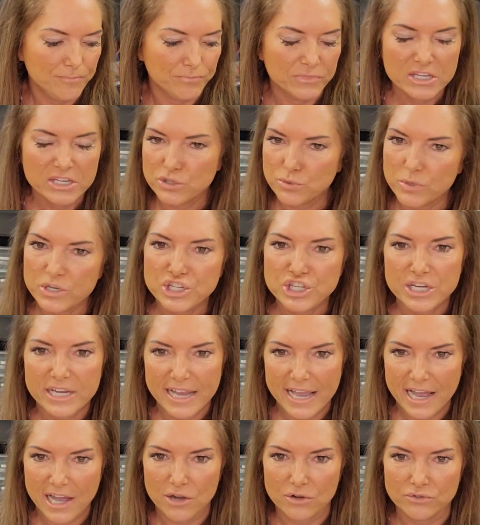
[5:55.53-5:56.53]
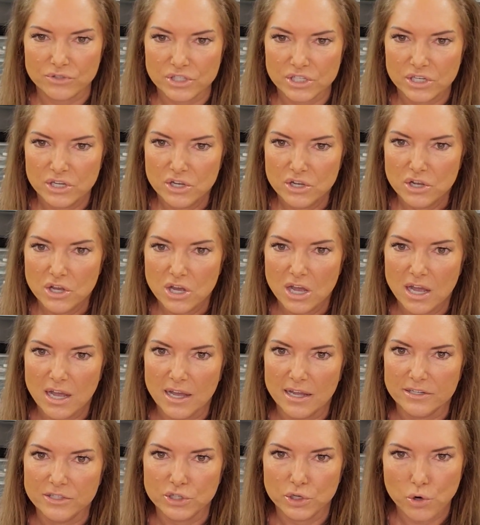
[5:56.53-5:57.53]
switching out
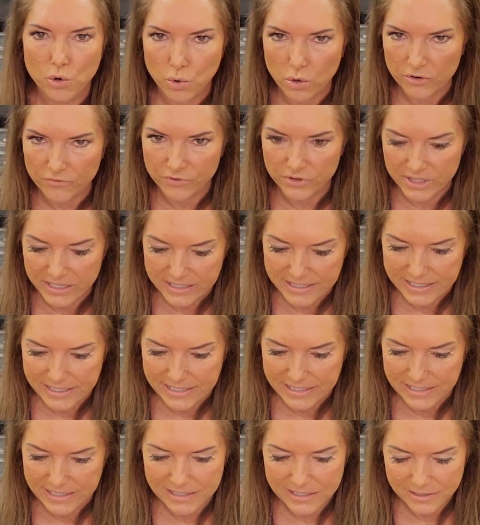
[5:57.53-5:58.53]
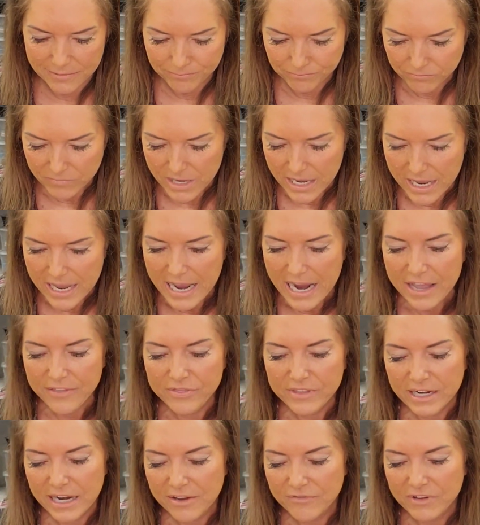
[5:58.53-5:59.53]
decor for the seasons.
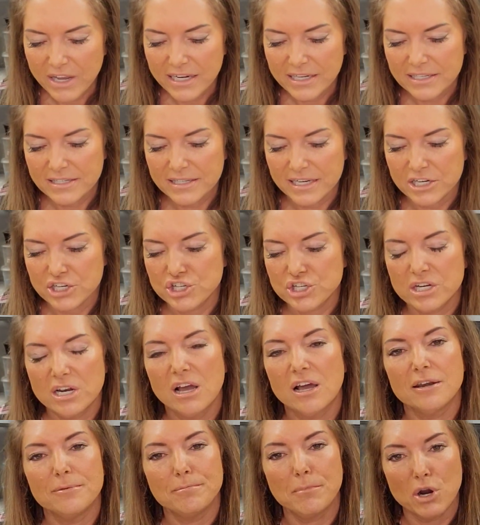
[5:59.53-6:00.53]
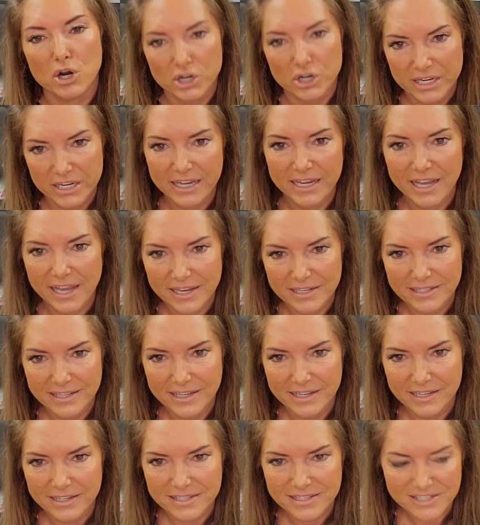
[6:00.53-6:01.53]
And then I've got a section on marketing
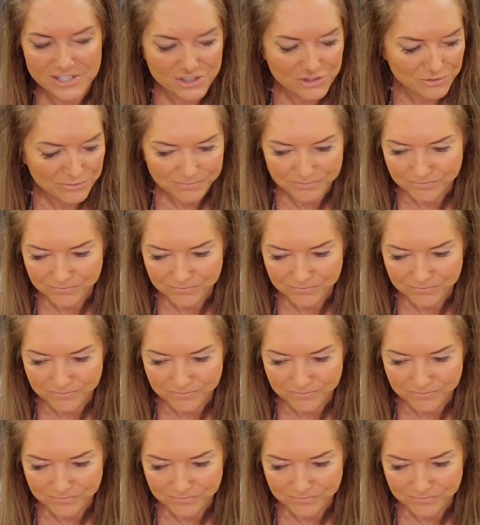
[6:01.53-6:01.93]
ideas,